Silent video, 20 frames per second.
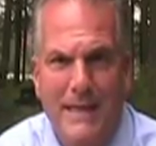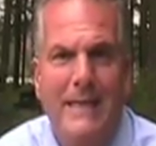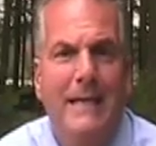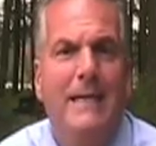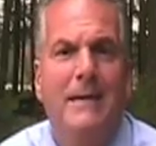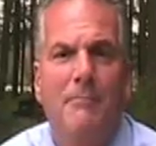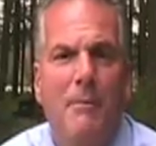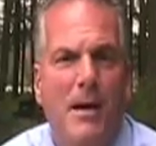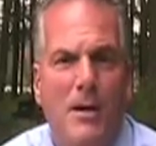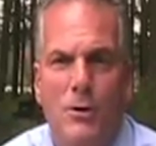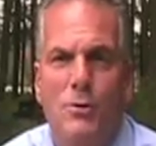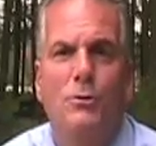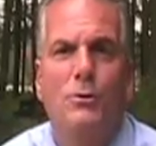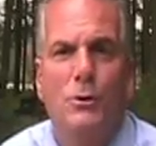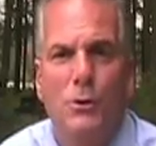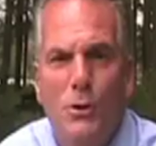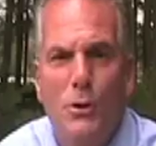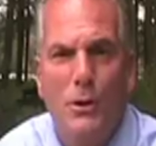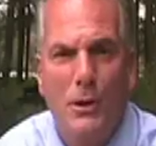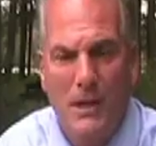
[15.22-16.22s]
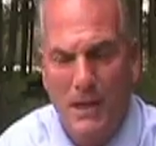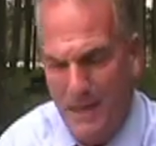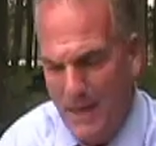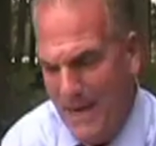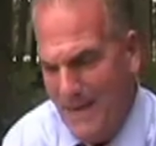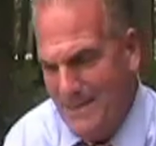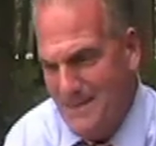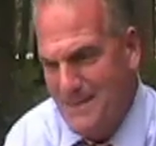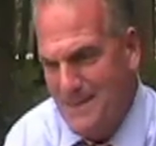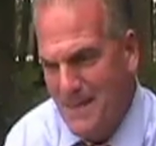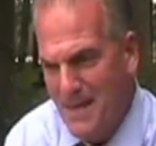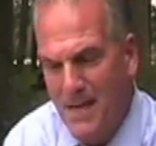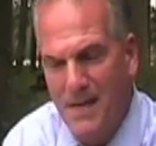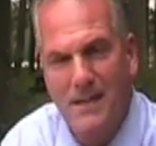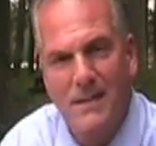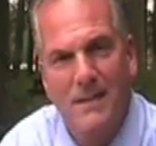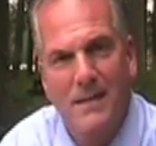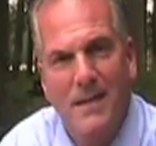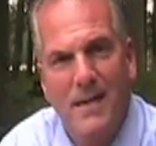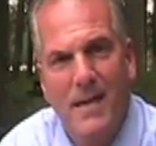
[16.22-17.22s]
eating my own cooking, as
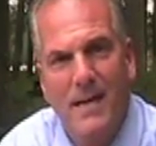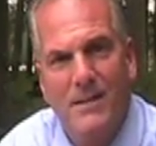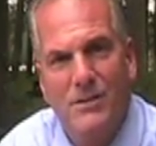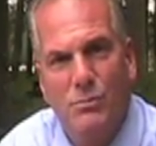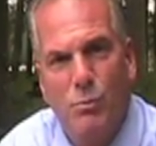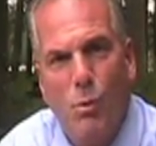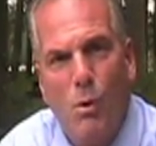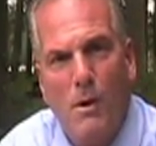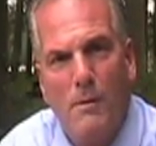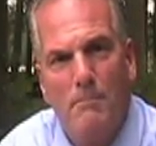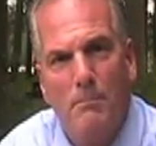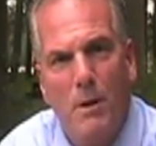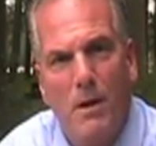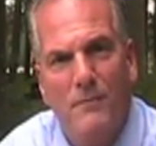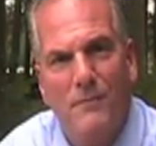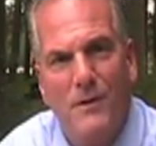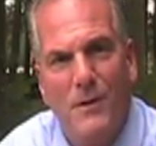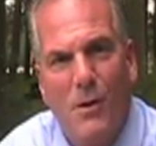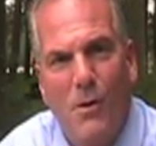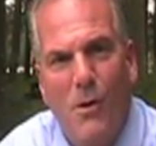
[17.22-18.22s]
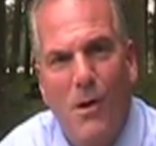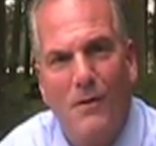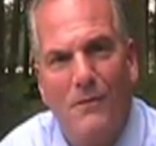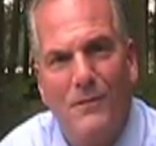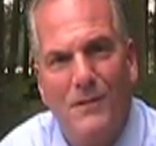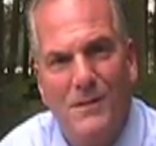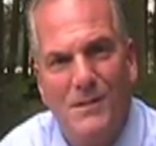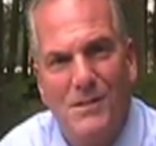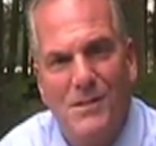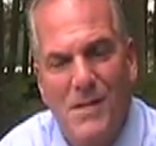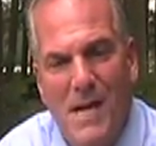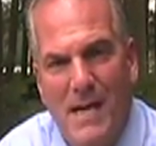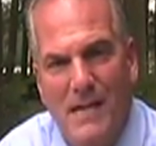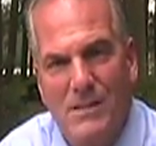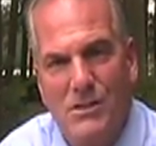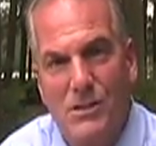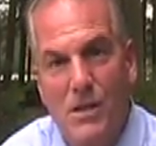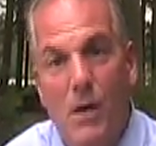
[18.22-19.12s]
Warren Buffett often says.